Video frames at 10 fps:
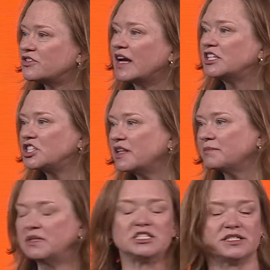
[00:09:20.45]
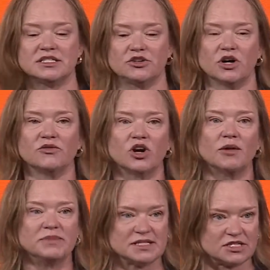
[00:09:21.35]
strategy that meets your
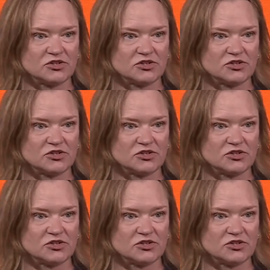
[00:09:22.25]
overall business